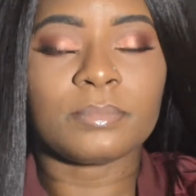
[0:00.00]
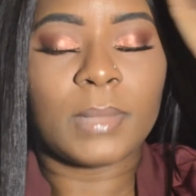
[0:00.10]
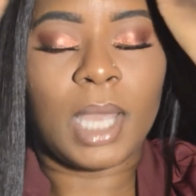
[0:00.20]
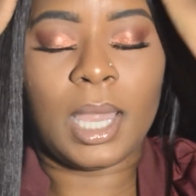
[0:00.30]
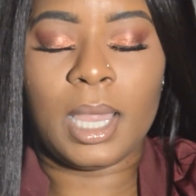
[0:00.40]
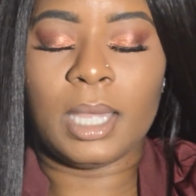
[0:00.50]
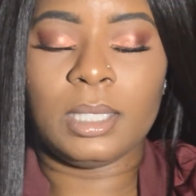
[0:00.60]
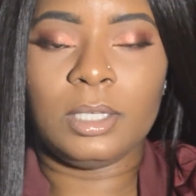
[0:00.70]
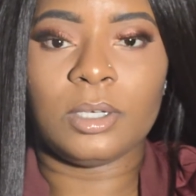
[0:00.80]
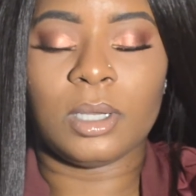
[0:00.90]

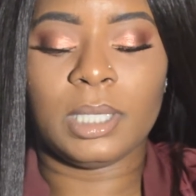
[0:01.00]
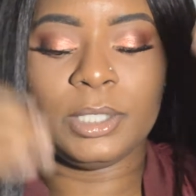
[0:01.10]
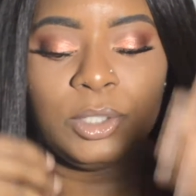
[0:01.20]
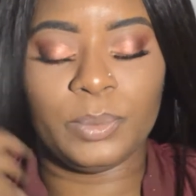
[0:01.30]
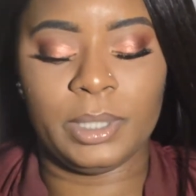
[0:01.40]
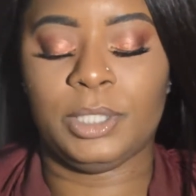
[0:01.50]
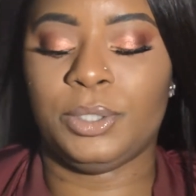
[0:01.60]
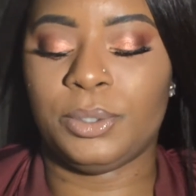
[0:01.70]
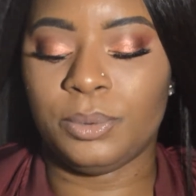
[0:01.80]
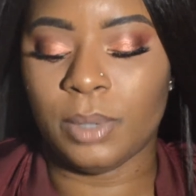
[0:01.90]
and, you know, let it do what it
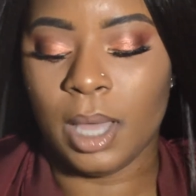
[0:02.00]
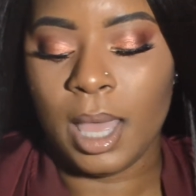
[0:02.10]
do.